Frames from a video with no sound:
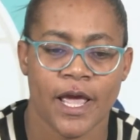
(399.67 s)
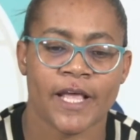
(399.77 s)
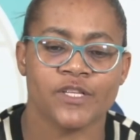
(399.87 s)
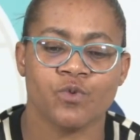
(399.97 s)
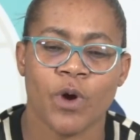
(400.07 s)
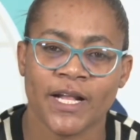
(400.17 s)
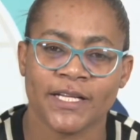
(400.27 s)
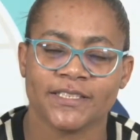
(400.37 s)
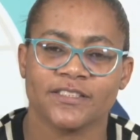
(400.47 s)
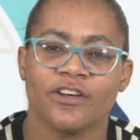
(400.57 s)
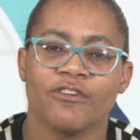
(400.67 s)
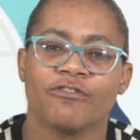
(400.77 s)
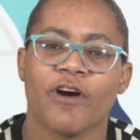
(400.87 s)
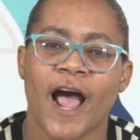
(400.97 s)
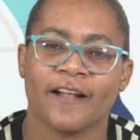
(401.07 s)
as well as
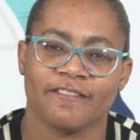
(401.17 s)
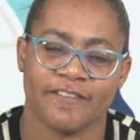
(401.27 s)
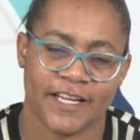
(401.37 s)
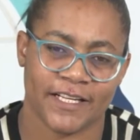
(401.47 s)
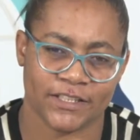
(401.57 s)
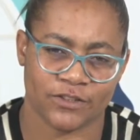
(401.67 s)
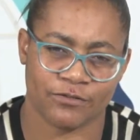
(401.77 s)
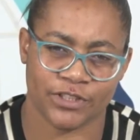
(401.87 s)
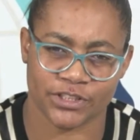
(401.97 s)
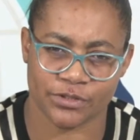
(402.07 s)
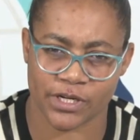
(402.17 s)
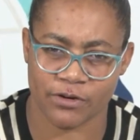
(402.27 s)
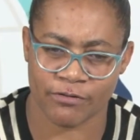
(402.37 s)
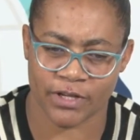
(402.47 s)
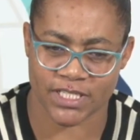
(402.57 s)
for unfairness of this Treaty
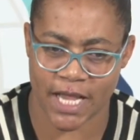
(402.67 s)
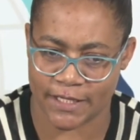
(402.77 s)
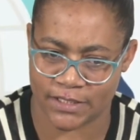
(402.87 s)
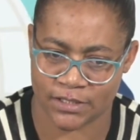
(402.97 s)
of Versailles.